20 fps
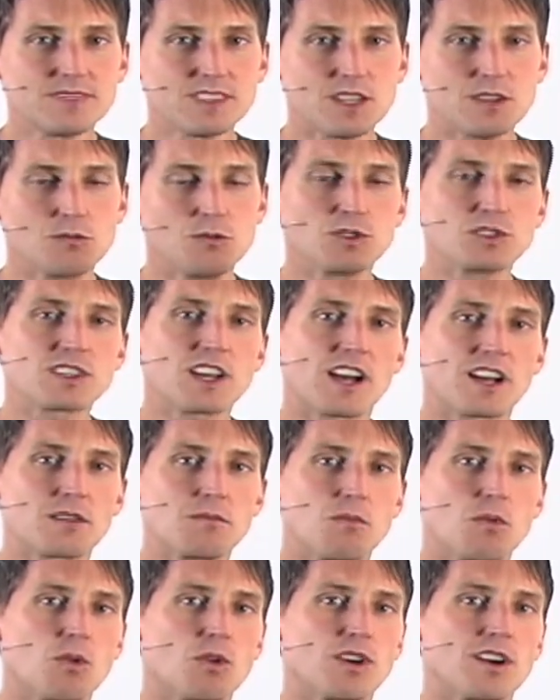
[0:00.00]
we'll talk
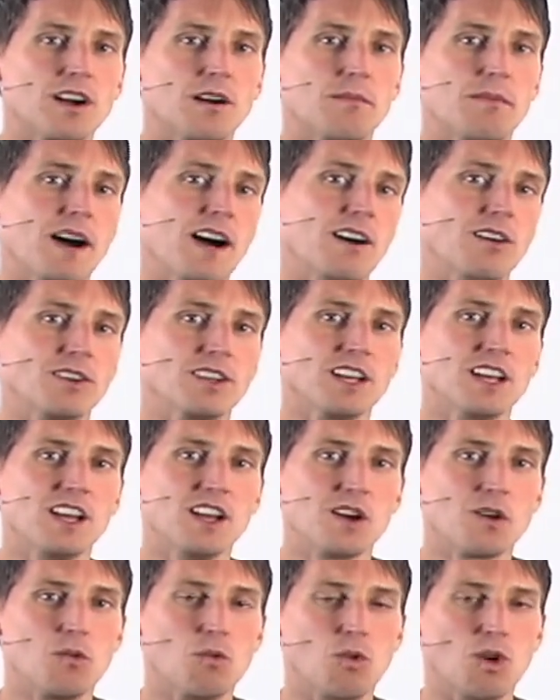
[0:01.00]
more about
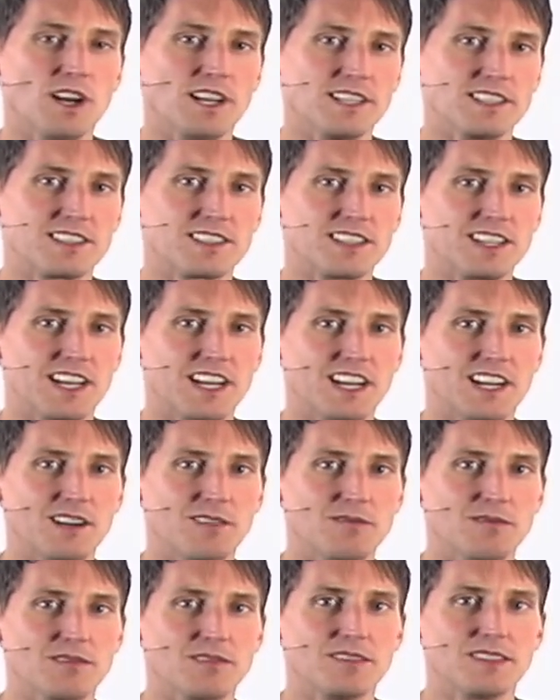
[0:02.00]
what
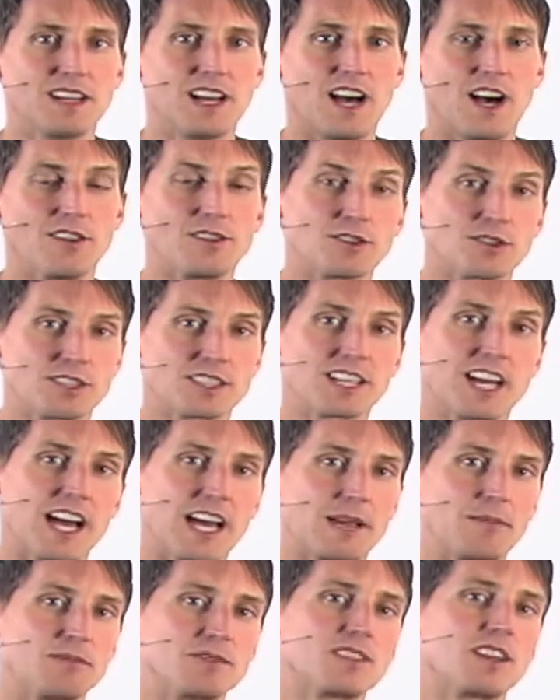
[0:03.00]
other
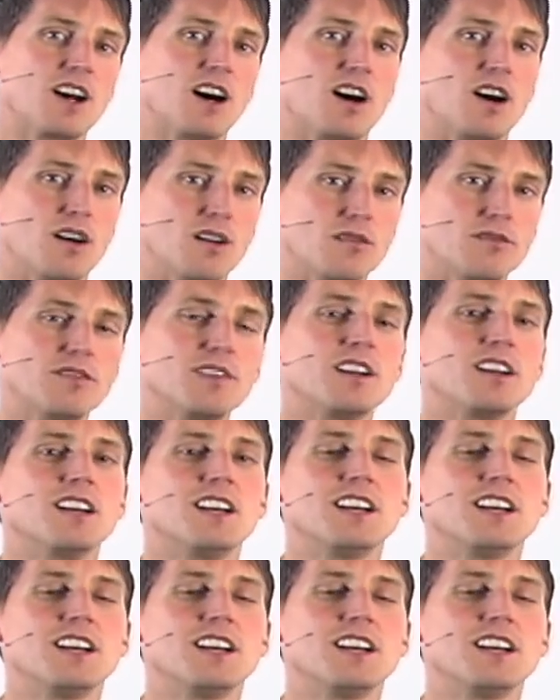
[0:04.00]
types of